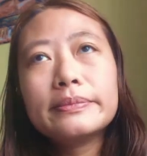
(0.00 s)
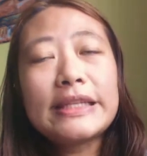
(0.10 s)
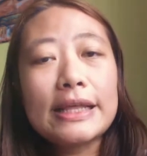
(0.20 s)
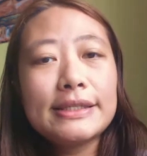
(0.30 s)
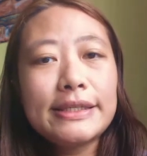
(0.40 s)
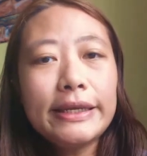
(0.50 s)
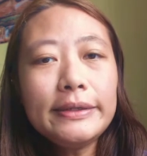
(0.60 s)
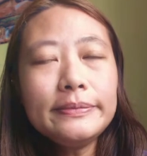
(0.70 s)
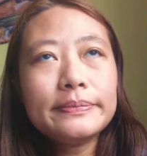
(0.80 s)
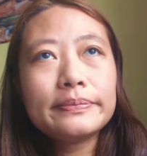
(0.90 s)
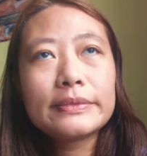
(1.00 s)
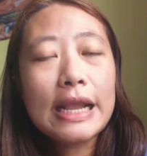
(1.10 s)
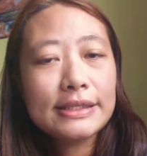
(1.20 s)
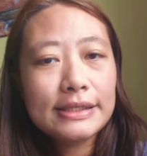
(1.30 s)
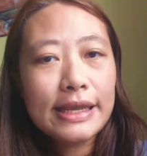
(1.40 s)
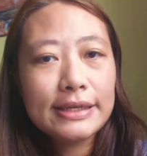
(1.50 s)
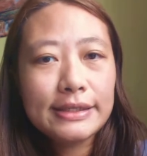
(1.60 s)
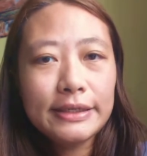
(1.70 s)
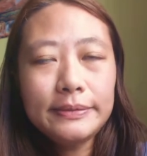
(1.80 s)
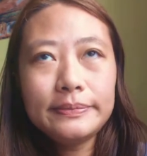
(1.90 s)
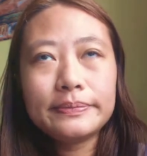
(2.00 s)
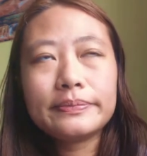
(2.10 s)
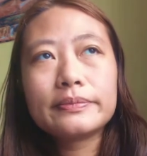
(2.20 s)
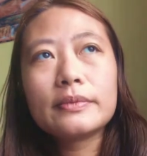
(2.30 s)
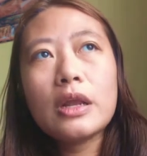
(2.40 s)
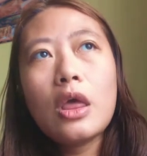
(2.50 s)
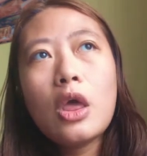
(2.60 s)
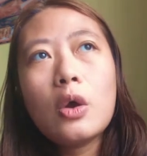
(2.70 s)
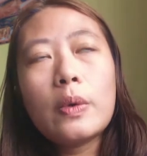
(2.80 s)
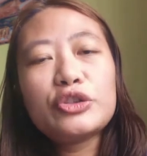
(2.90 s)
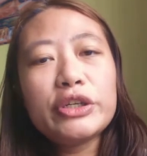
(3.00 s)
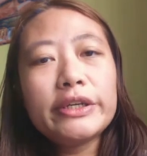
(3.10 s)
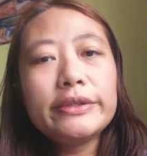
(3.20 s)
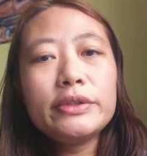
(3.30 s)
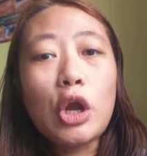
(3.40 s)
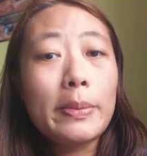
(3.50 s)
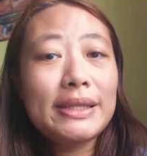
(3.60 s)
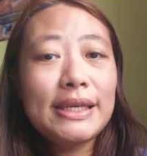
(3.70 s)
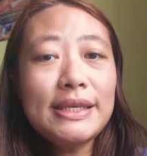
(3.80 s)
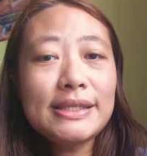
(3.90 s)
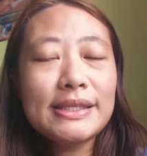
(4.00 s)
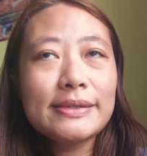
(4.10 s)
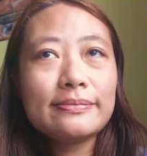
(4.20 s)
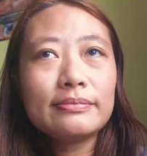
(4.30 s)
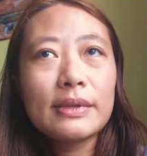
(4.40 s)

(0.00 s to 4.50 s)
dancing, exercising, watching comedies,